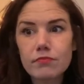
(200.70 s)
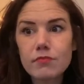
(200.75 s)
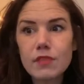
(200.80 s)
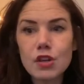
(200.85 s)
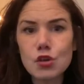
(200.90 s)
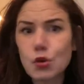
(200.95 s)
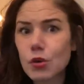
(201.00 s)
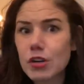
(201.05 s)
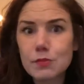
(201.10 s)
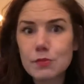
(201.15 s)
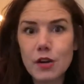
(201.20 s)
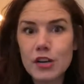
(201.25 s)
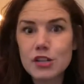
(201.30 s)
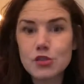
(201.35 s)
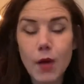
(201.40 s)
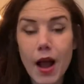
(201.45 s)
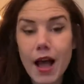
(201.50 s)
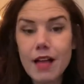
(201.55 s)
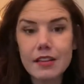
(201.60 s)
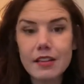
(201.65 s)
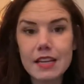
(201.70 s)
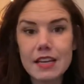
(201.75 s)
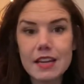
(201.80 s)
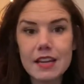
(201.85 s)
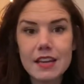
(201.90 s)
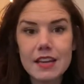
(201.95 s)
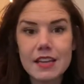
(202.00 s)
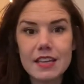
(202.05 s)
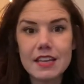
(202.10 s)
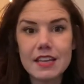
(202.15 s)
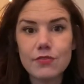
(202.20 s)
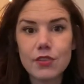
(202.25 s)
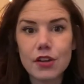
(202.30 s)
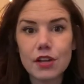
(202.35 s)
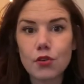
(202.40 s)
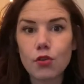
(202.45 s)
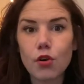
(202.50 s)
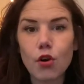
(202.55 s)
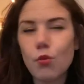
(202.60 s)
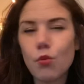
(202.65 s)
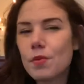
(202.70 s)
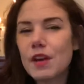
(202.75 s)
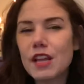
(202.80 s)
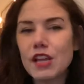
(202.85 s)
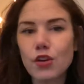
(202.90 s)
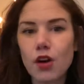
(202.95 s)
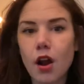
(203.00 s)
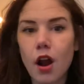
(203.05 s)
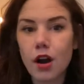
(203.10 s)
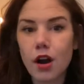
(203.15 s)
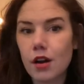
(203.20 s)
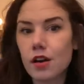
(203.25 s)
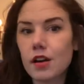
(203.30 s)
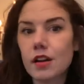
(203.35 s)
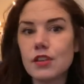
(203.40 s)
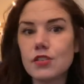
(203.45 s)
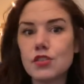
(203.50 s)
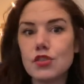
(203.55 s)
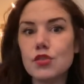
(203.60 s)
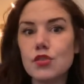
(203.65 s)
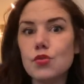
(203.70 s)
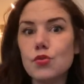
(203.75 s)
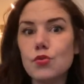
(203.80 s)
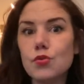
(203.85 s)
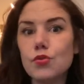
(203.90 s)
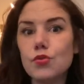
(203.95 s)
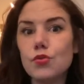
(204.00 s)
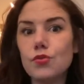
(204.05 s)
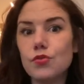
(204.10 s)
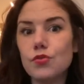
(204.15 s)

your spirituality even, or opening your heart to